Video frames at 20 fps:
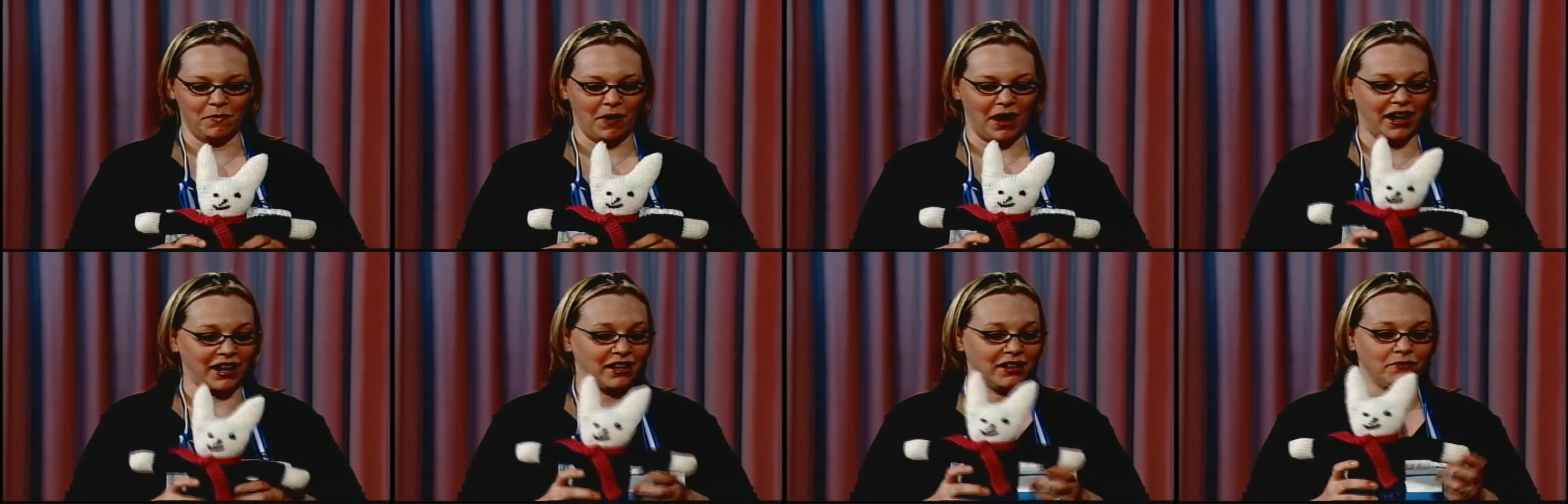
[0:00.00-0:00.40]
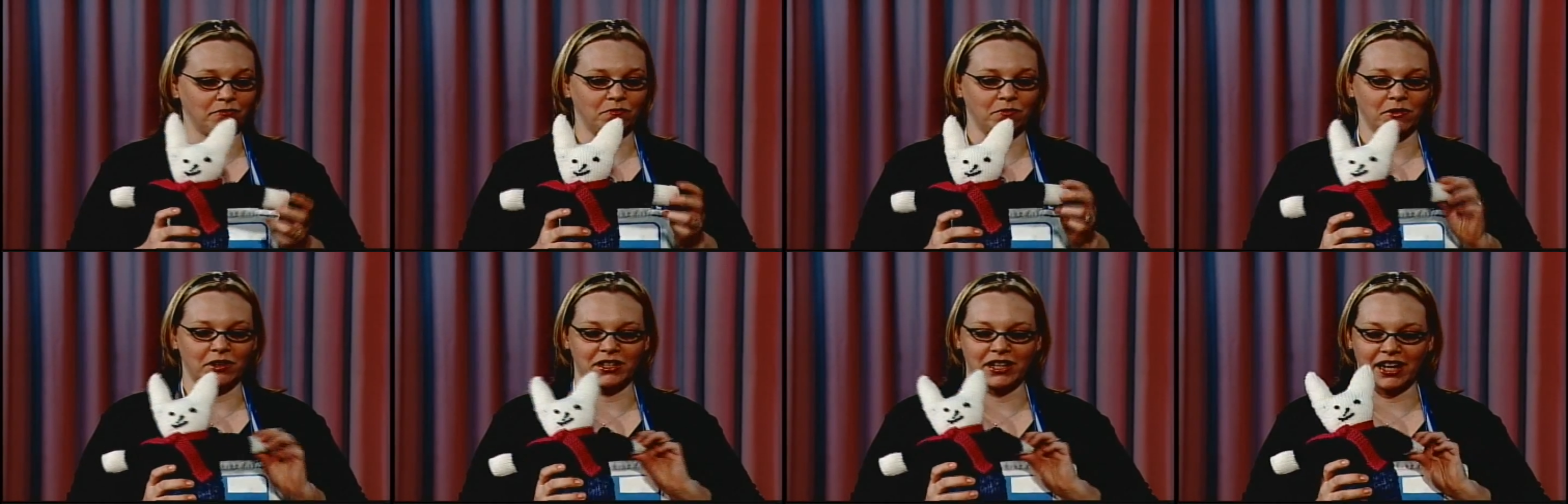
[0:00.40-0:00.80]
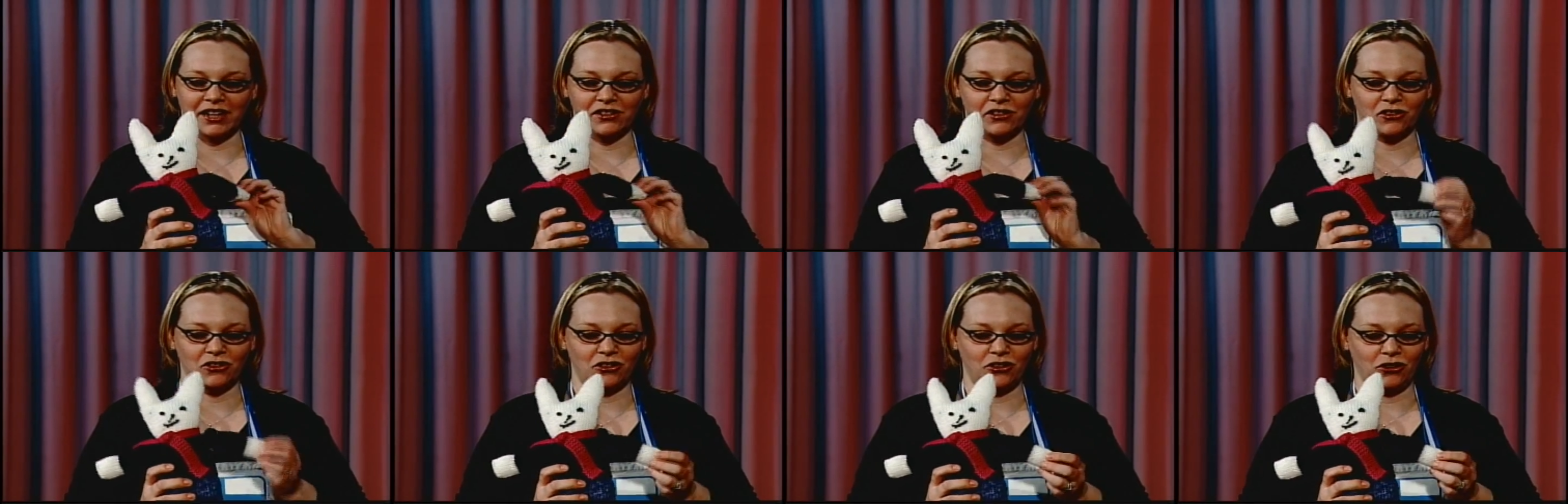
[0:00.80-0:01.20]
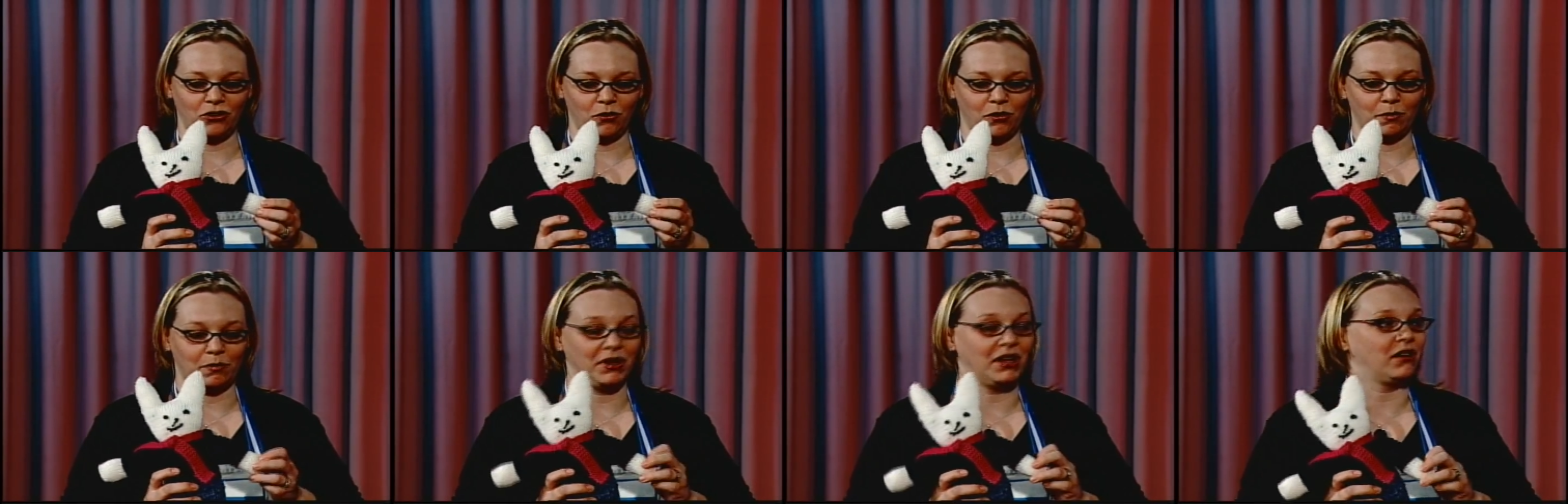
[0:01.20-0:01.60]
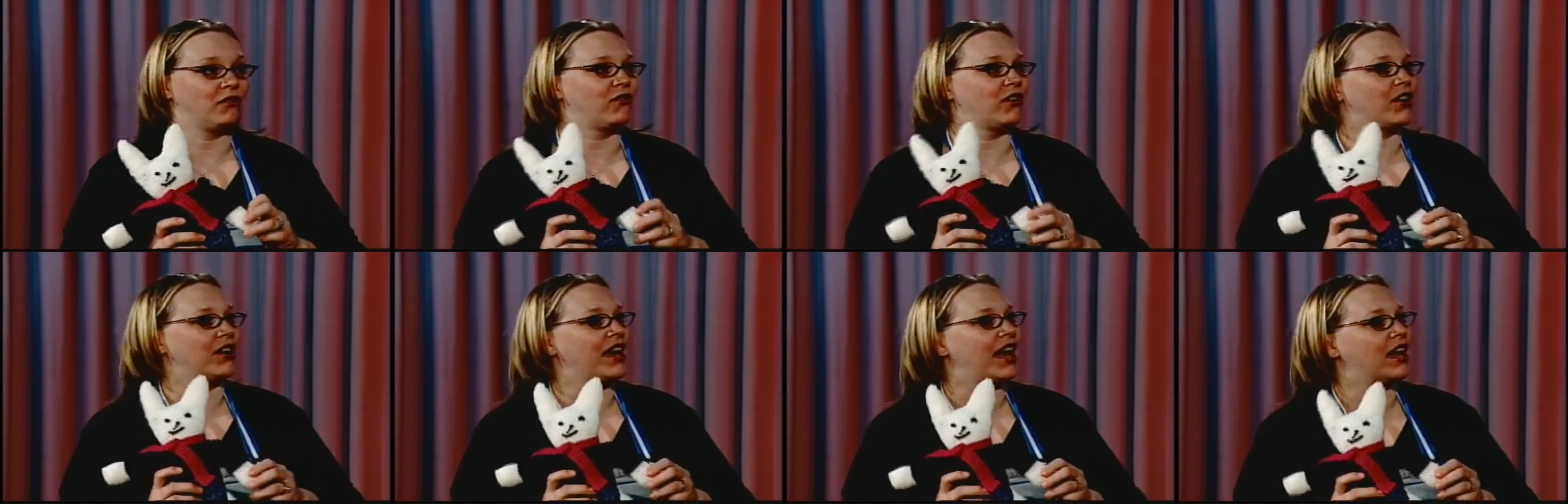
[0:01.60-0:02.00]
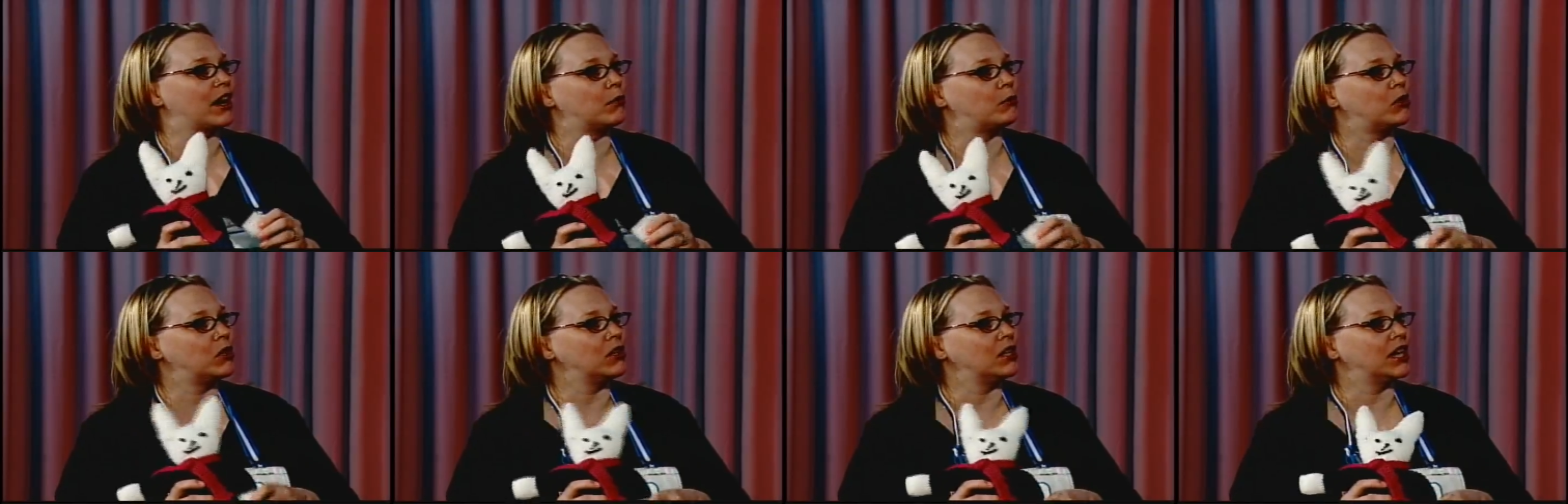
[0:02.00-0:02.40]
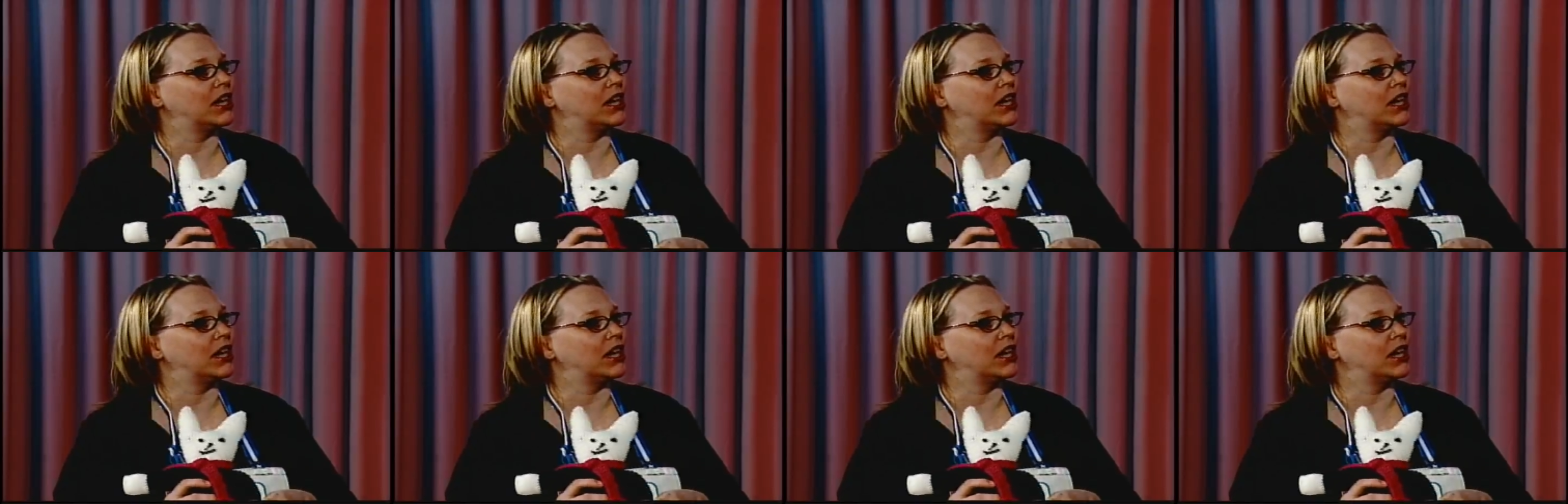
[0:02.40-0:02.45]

I can attest to it being very edible